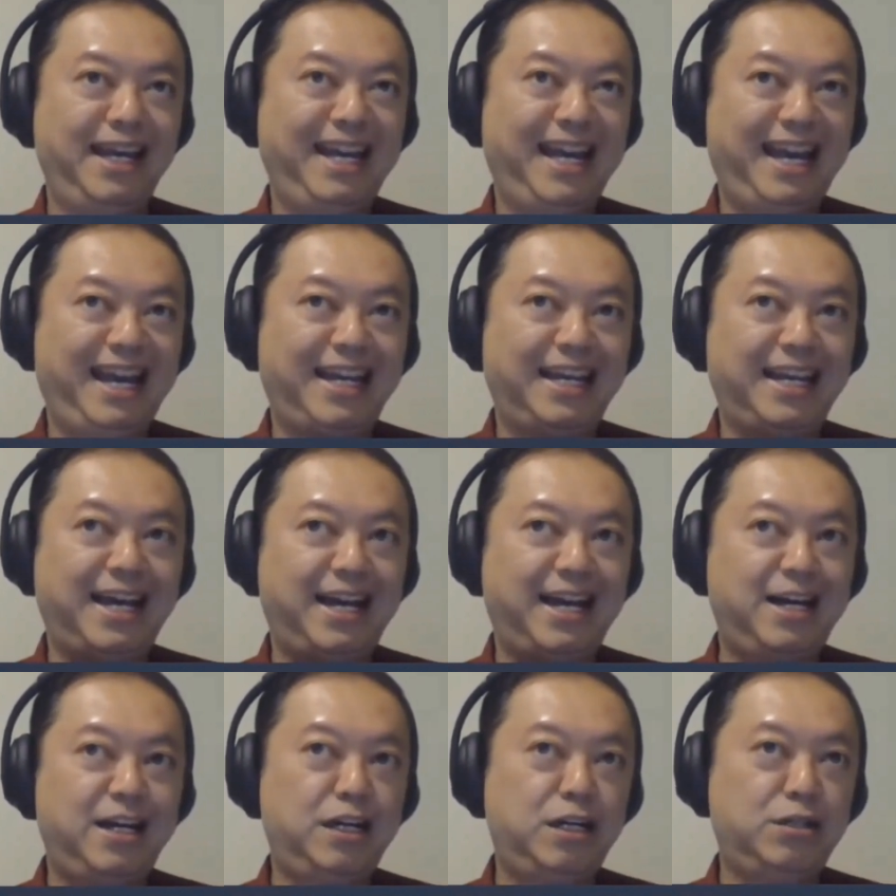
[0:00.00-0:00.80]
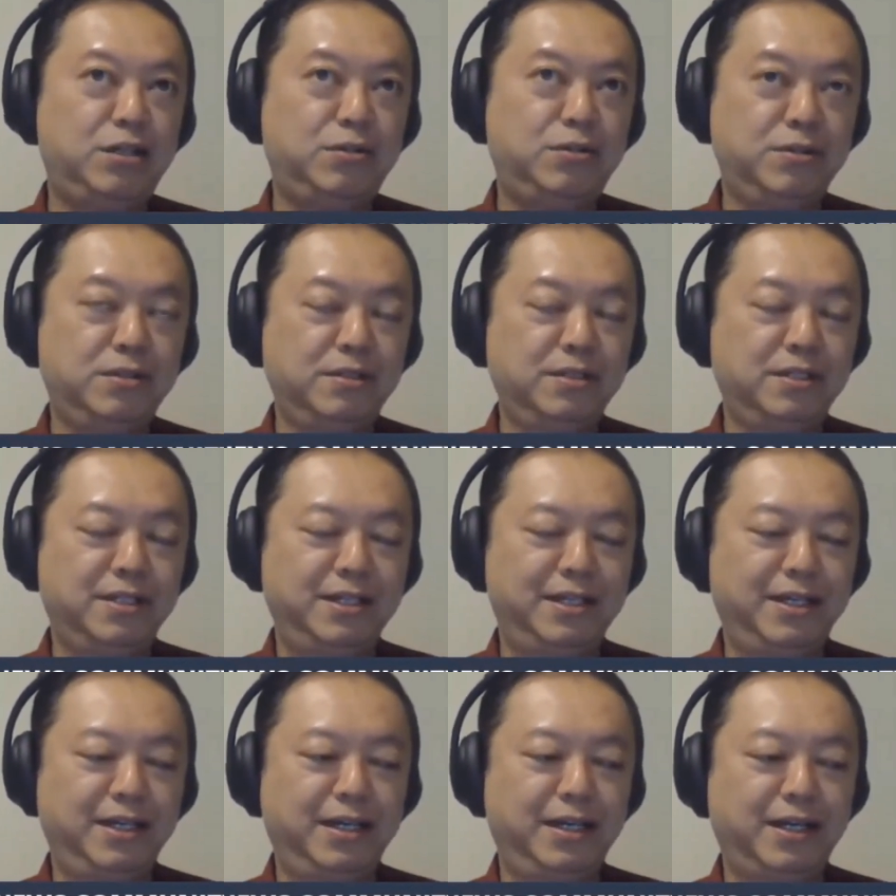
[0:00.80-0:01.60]
and how
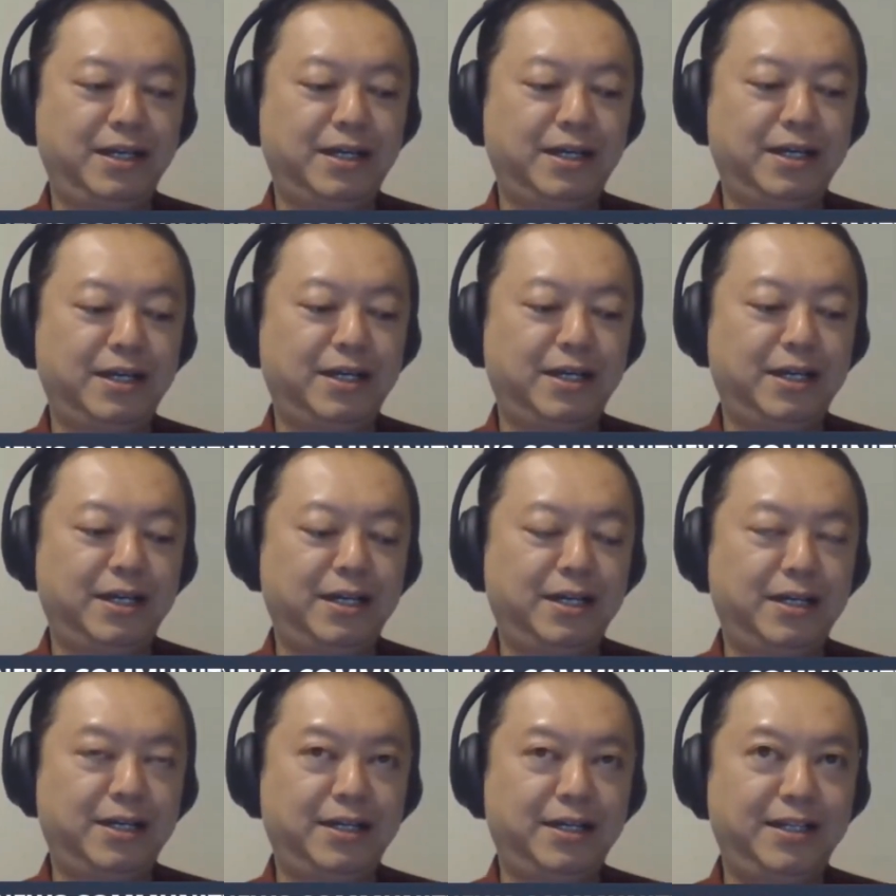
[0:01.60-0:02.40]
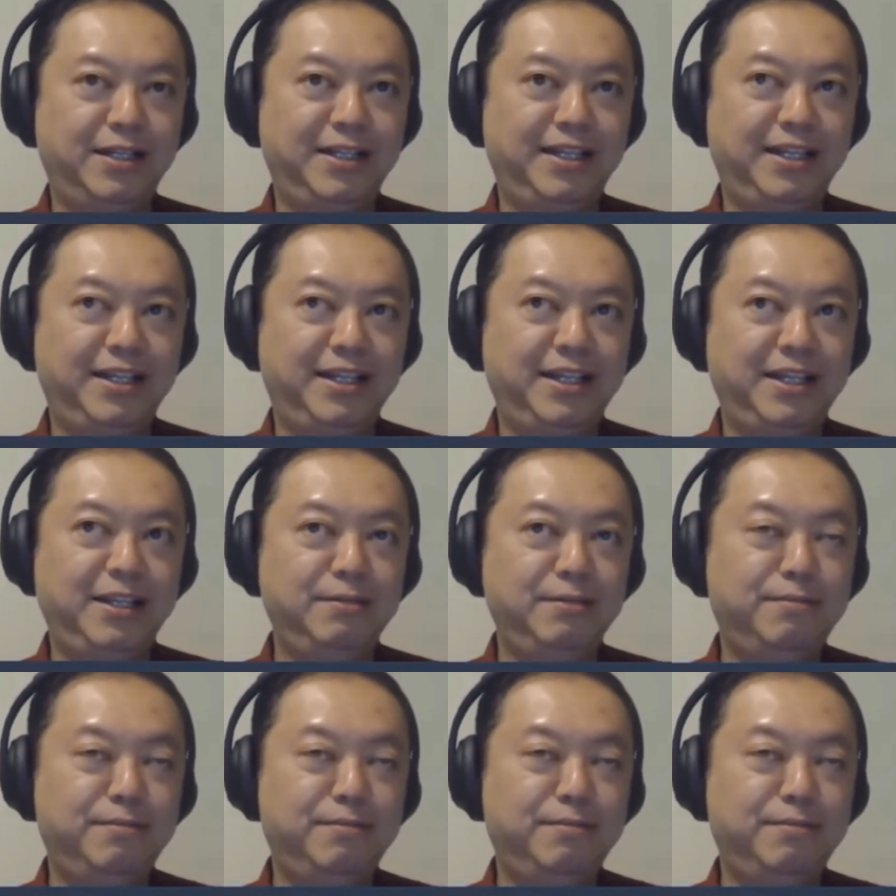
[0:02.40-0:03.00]
the